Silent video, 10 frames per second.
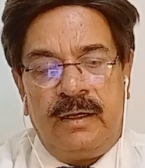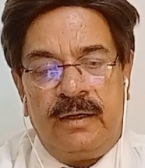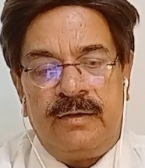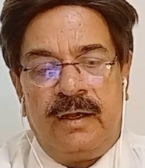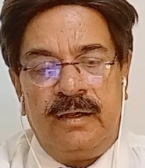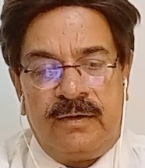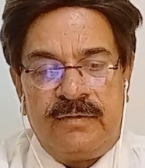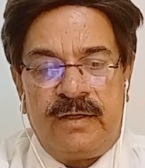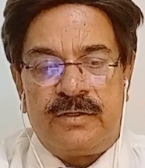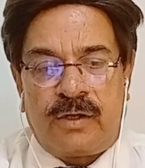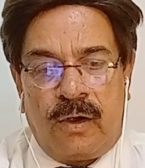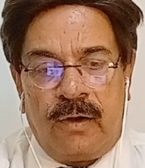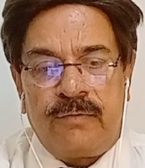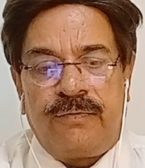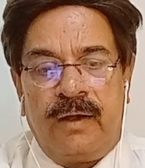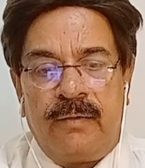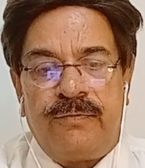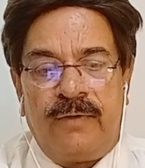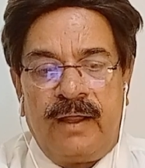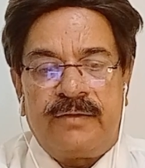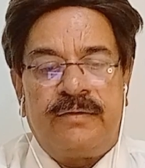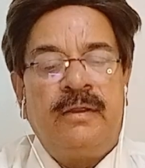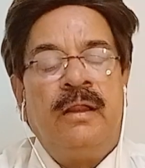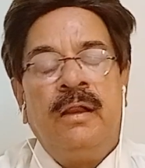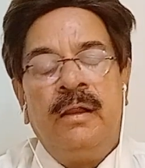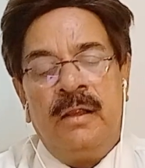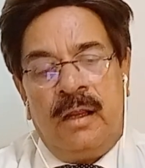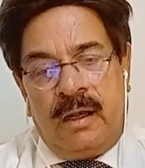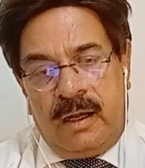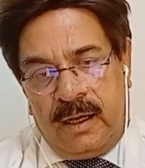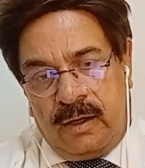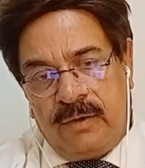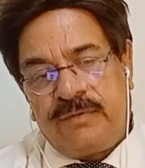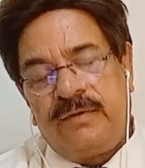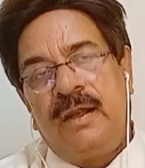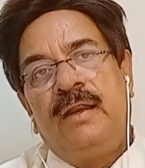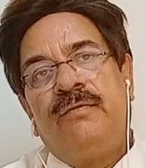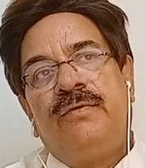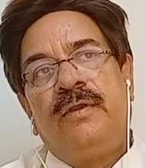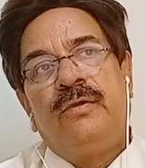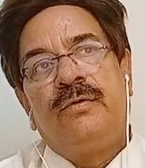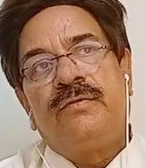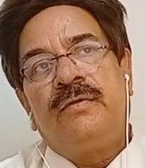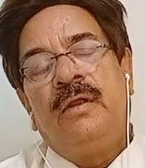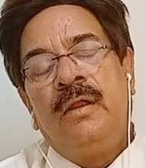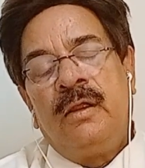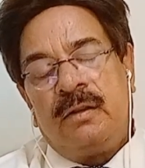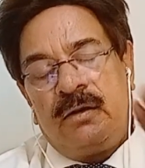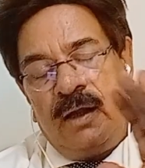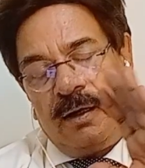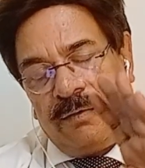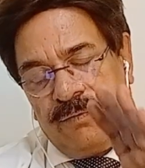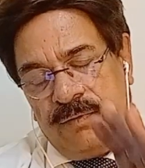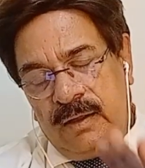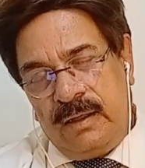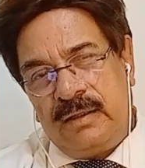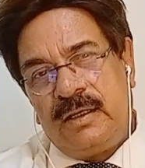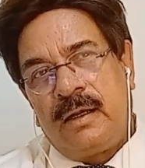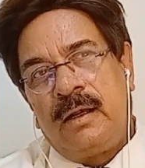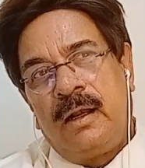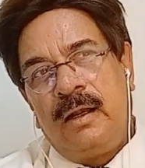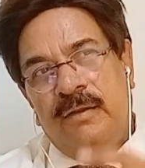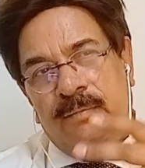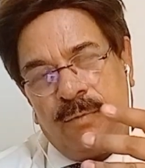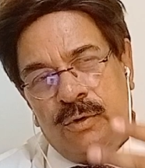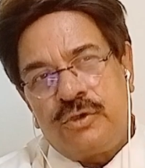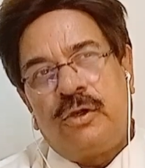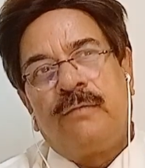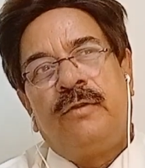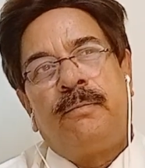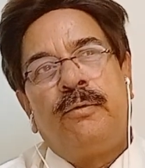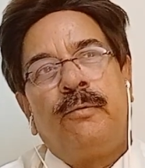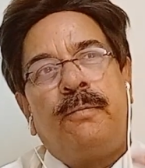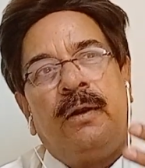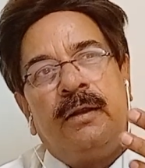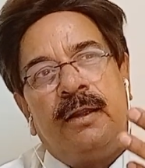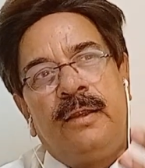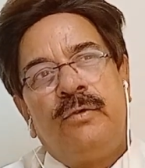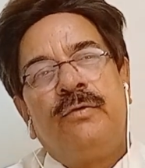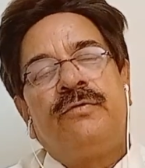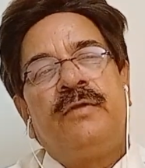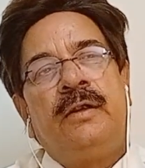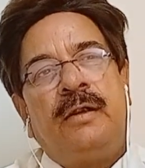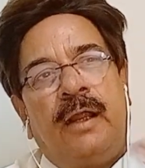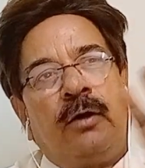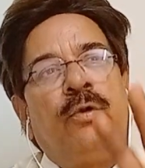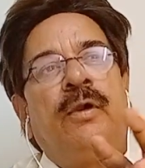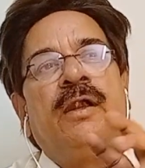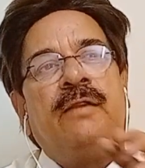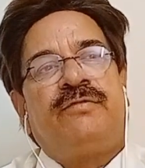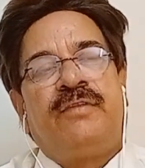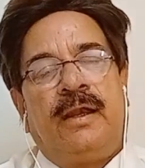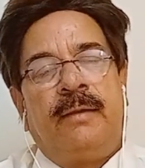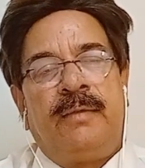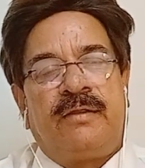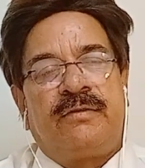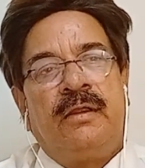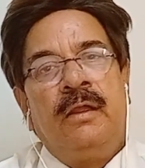It is a strong flux, Lead oxide, if we use that, we generally, most of the people, they use in decorative ceramics,